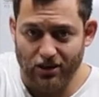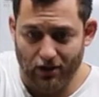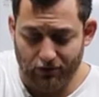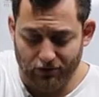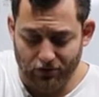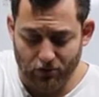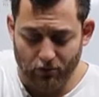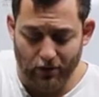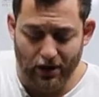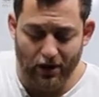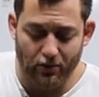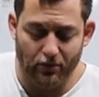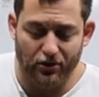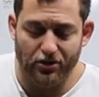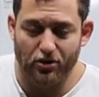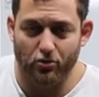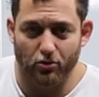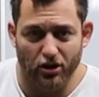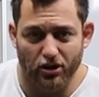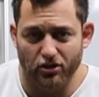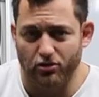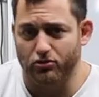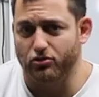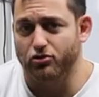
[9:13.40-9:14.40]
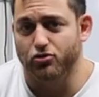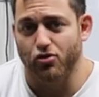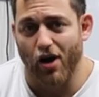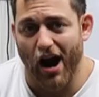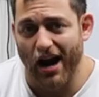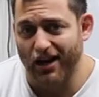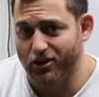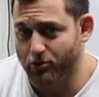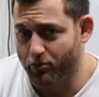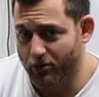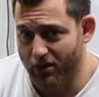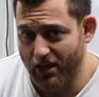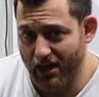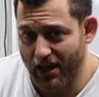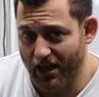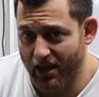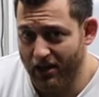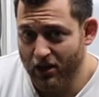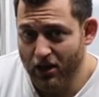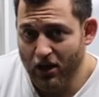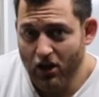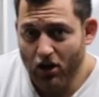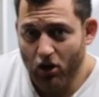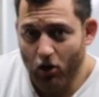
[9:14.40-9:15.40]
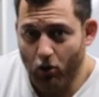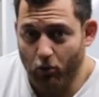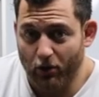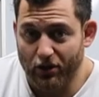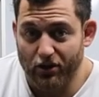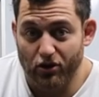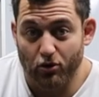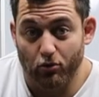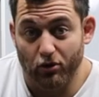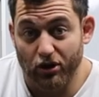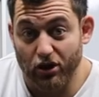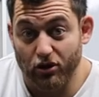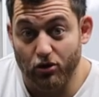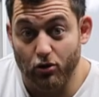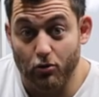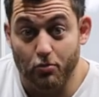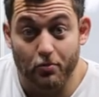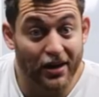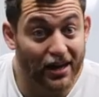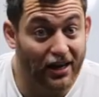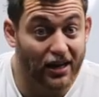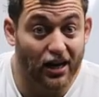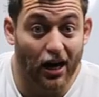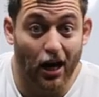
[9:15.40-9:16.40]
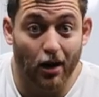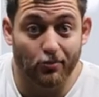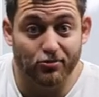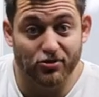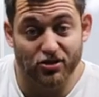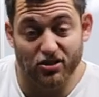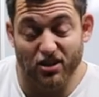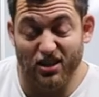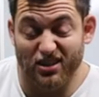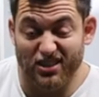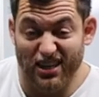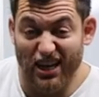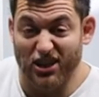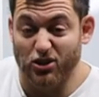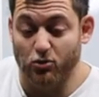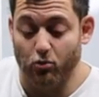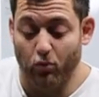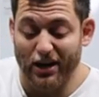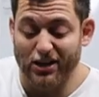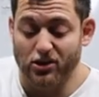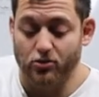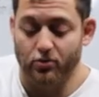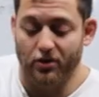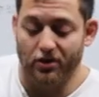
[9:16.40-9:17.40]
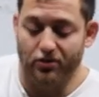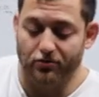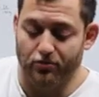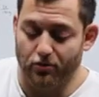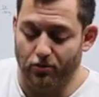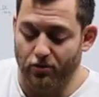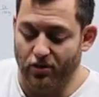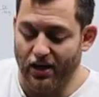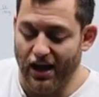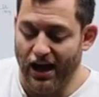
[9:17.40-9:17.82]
stuff to it, whether you want to do drags with it or whether you want to do pickups, attach weight to it through